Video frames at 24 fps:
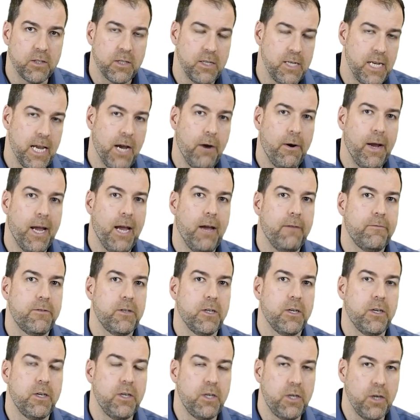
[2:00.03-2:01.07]
And now I have to
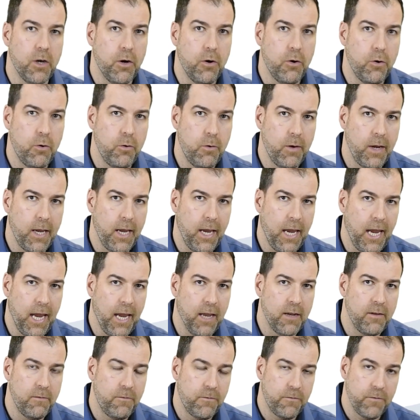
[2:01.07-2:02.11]
go
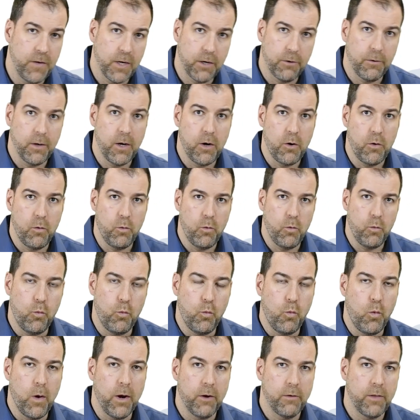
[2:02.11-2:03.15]
and figure out
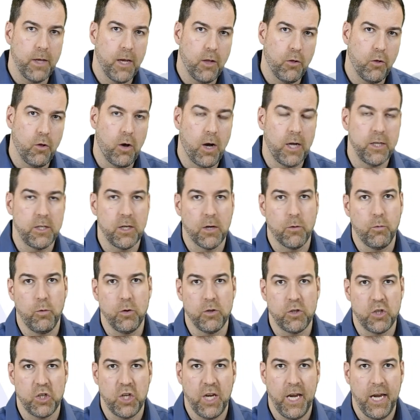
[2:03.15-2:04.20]
where that logic will
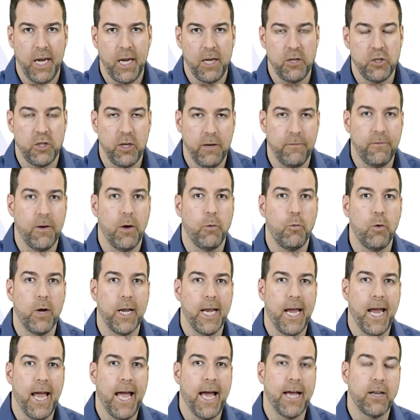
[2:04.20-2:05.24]
change if I want
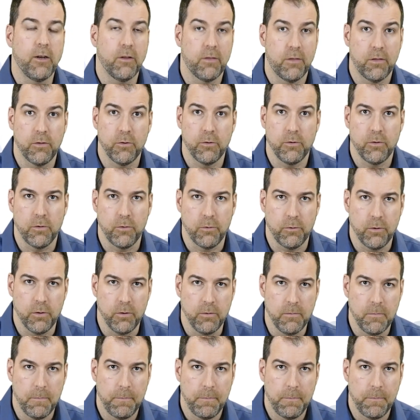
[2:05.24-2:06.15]
to add a third crew.